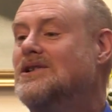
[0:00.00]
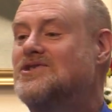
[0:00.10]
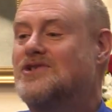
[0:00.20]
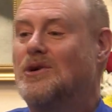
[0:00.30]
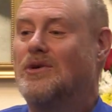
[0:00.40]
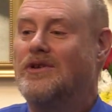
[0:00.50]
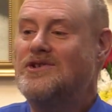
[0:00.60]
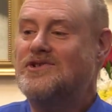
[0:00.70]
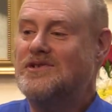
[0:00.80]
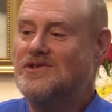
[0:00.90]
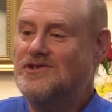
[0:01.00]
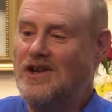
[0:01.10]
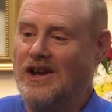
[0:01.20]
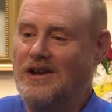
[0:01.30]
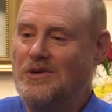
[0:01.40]
So this
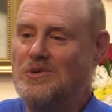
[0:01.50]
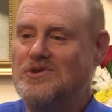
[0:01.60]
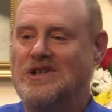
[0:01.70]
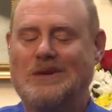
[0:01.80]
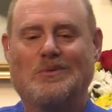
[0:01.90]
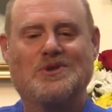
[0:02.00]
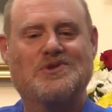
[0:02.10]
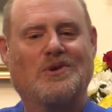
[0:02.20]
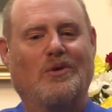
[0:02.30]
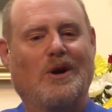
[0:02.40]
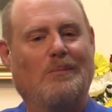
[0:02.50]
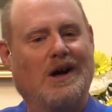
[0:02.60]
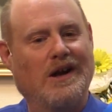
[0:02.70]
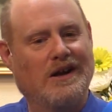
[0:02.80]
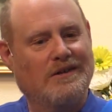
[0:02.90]
son, whose name was
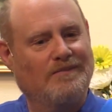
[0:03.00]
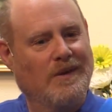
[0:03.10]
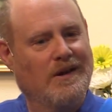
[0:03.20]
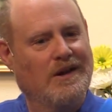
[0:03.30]
Ramana,